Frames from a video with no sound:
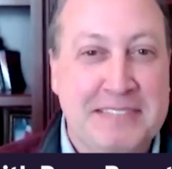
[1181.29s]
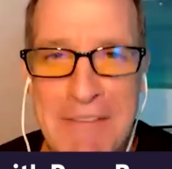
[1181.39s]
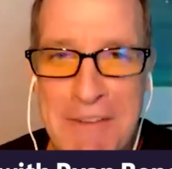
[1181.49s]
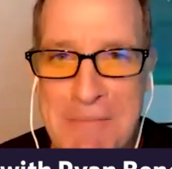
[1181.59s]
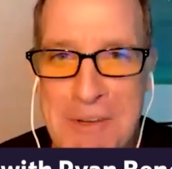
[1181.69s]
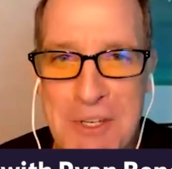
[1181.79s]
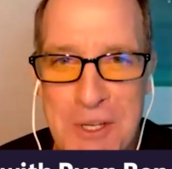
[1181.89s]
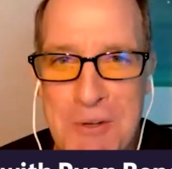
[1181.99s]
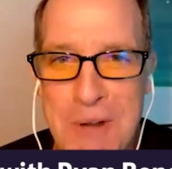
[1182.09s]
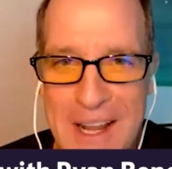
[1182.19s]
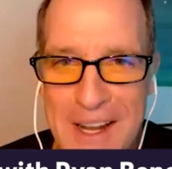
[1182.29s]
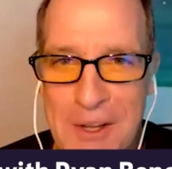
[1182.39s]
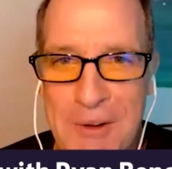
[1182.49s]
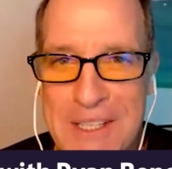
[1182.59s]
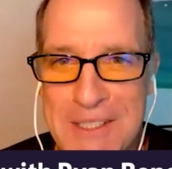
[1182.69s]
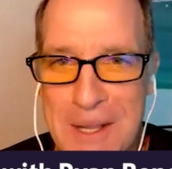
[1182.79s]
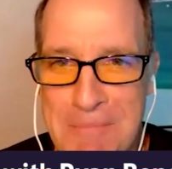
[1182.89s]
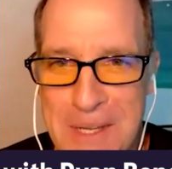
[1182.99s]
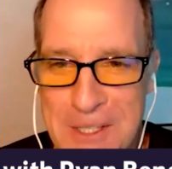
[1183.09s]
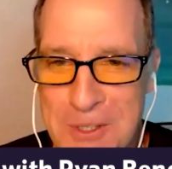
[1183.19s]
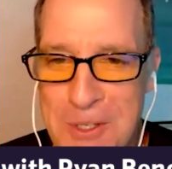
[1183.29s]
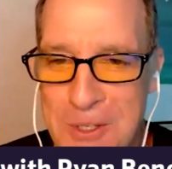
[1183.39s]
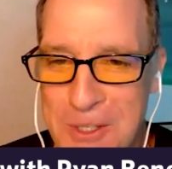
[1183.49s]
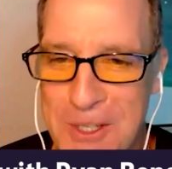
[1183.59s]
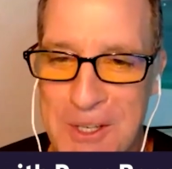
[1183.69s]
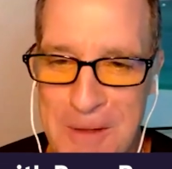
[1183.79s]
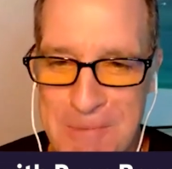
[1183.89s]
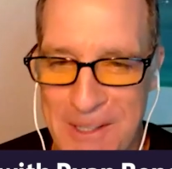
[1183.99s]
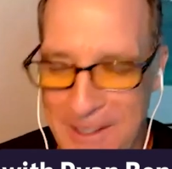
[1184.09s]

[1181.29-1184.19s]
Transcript: I'm not even a Michigan grad, and it grates on me, so you're in good